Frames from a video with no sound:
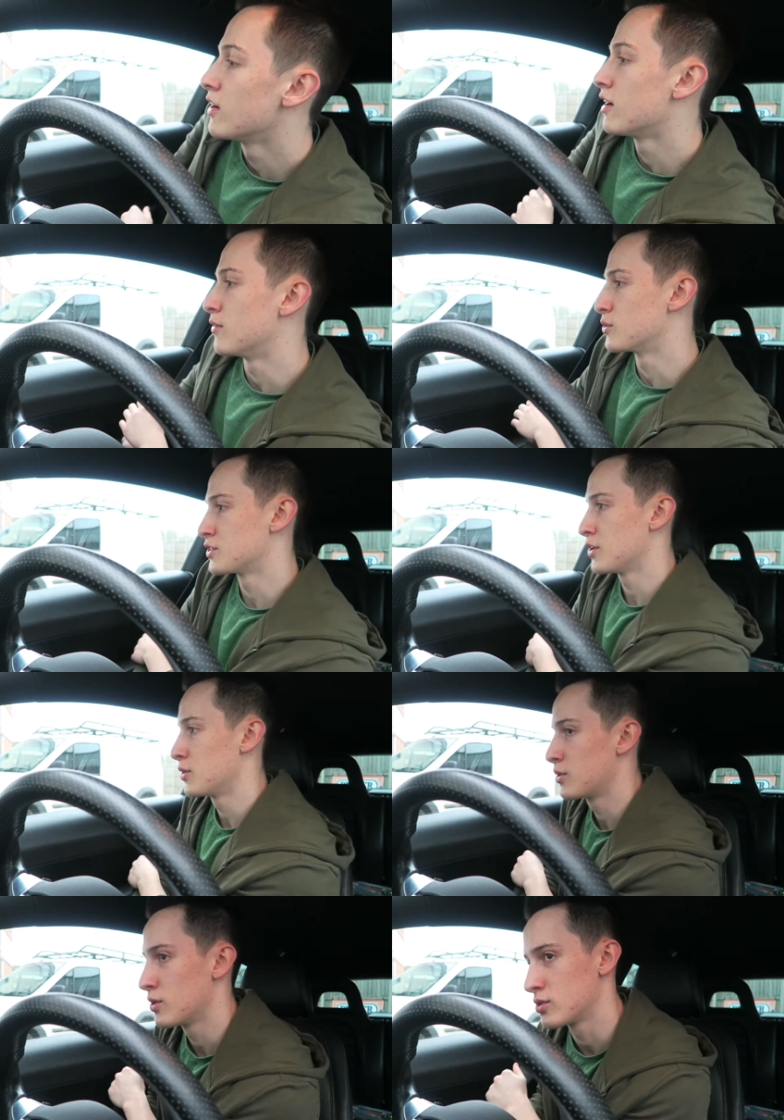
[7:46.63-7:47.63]
I've
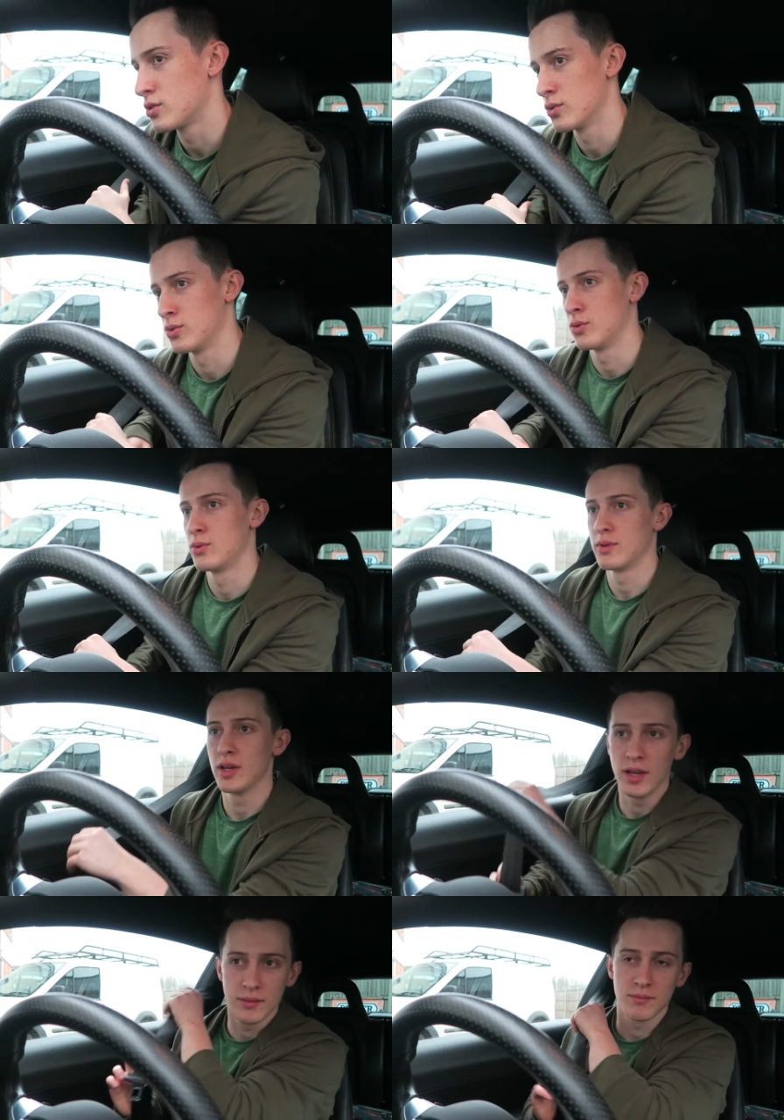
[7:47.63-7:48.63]
also got to,
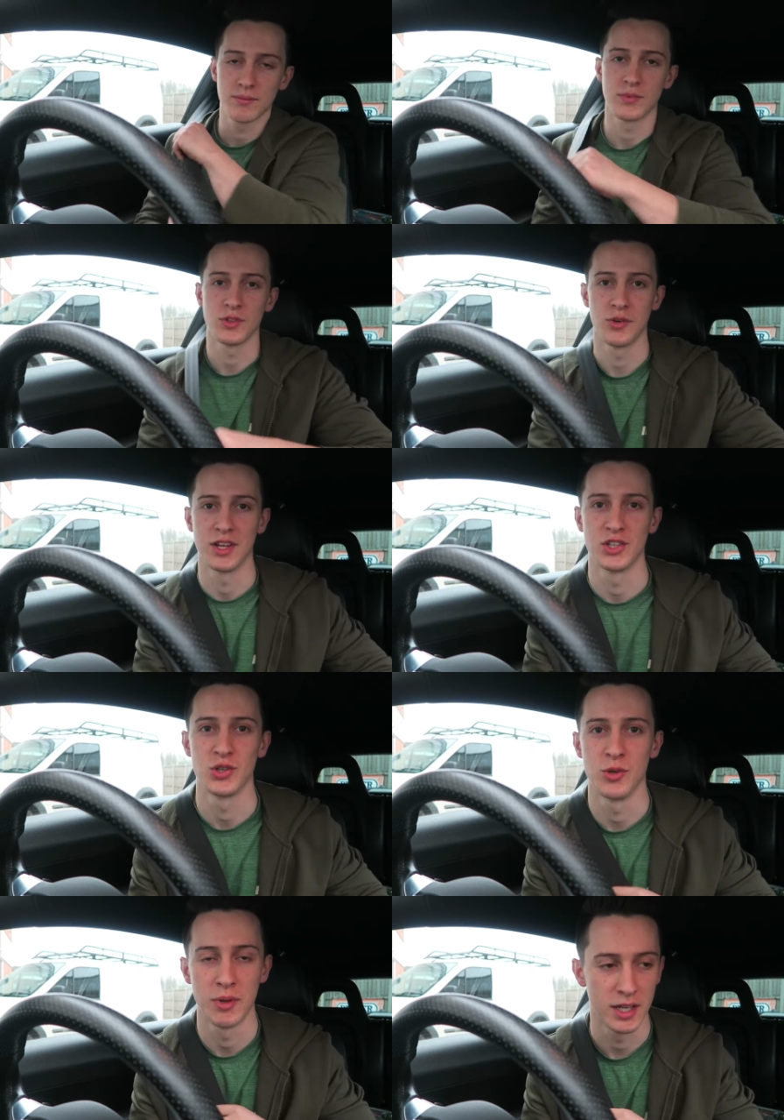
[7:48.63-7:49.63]
it's not really a
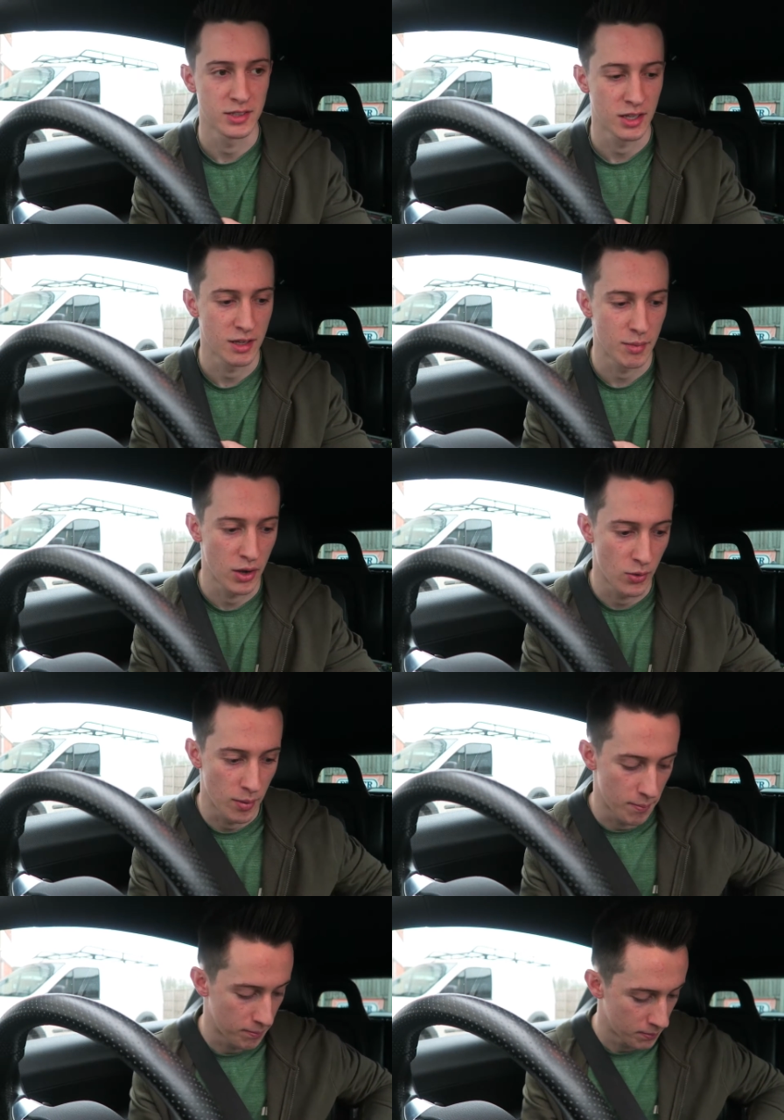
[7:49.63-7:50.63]
chore, but I need to
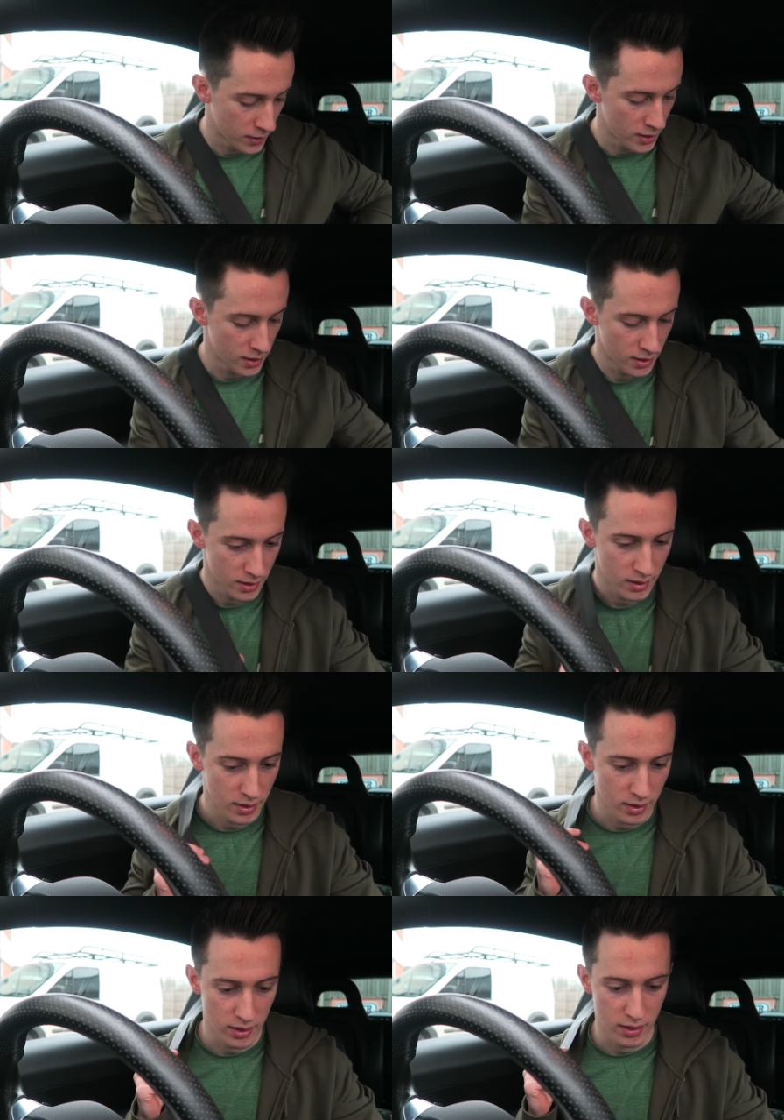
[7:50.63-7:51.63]
email
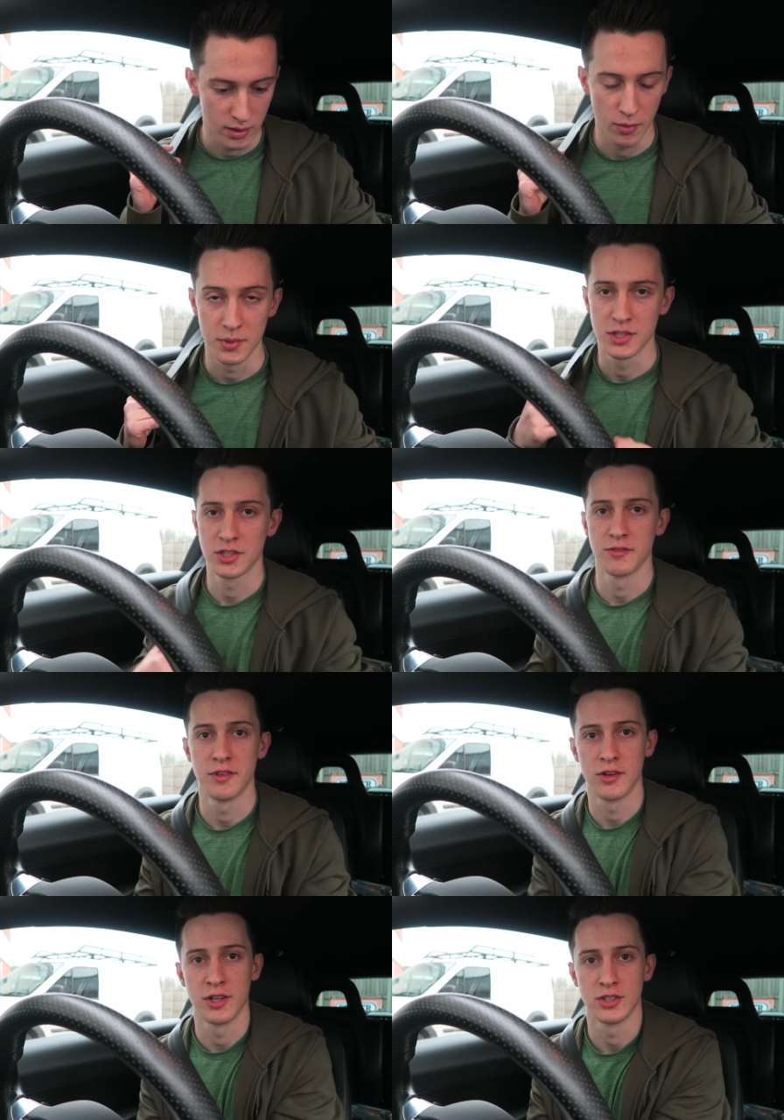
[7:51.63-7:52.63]
the competition
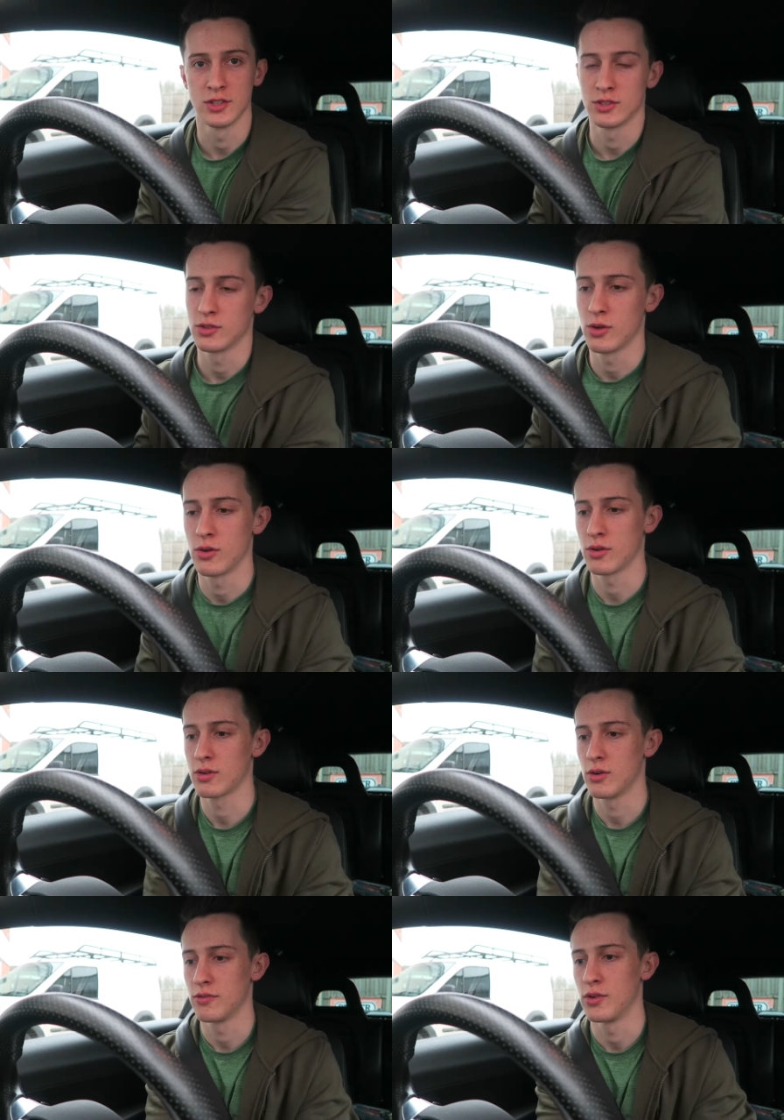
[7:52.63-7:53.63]
federations because I've
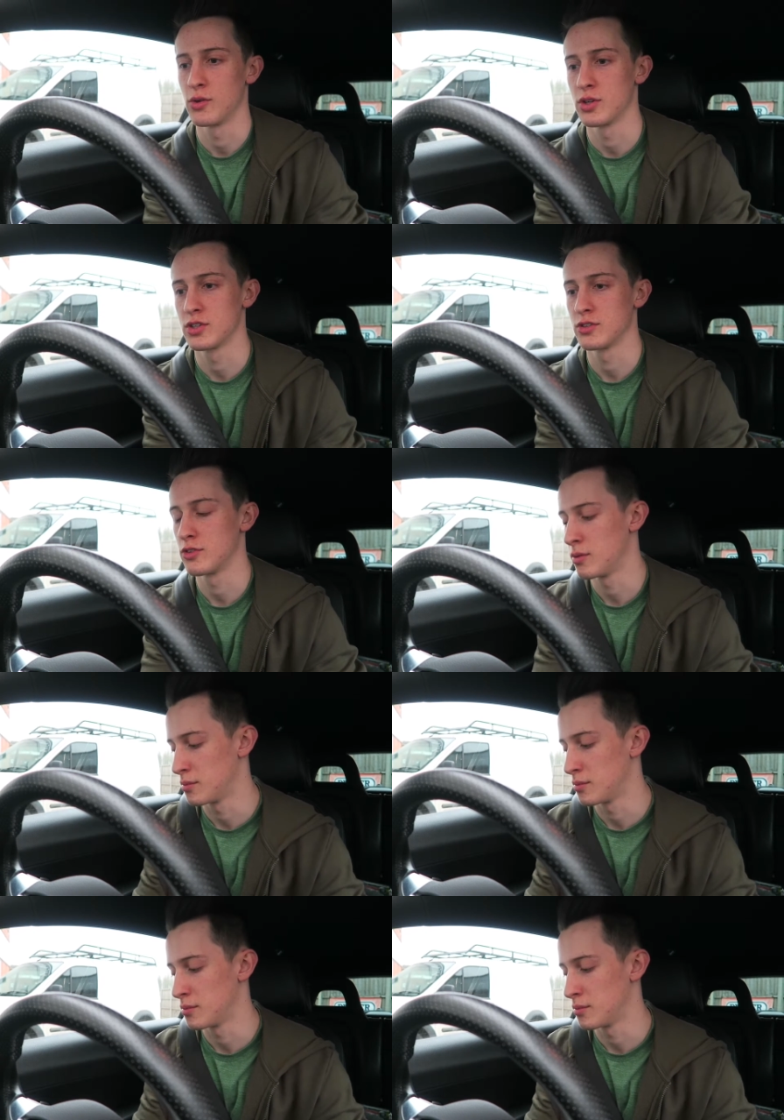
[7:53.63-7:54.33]
got a few questions for them.